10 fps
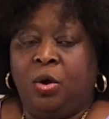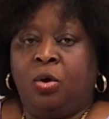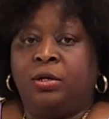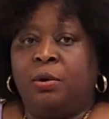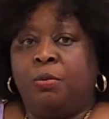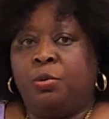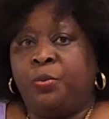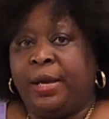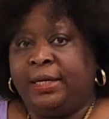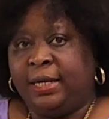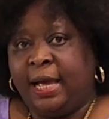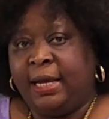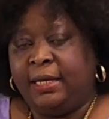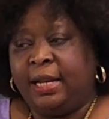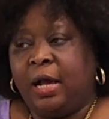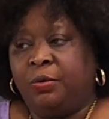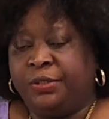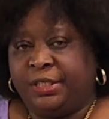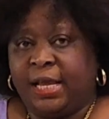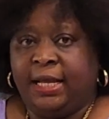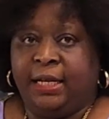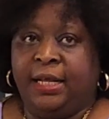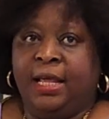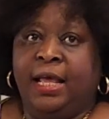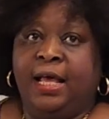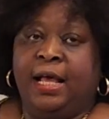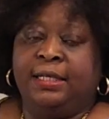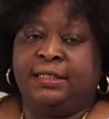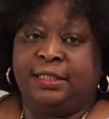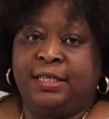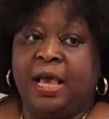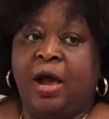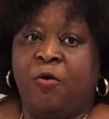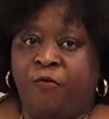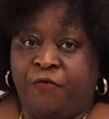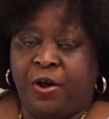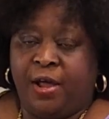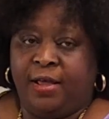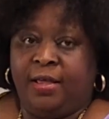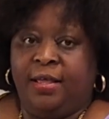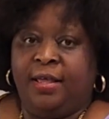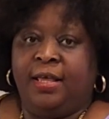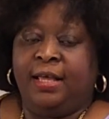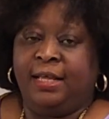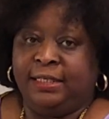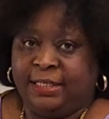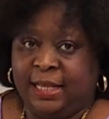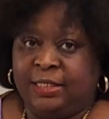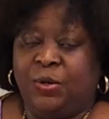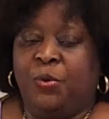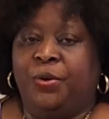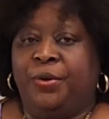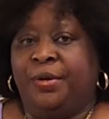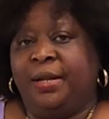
other one we are drying outside and see how far it has gone.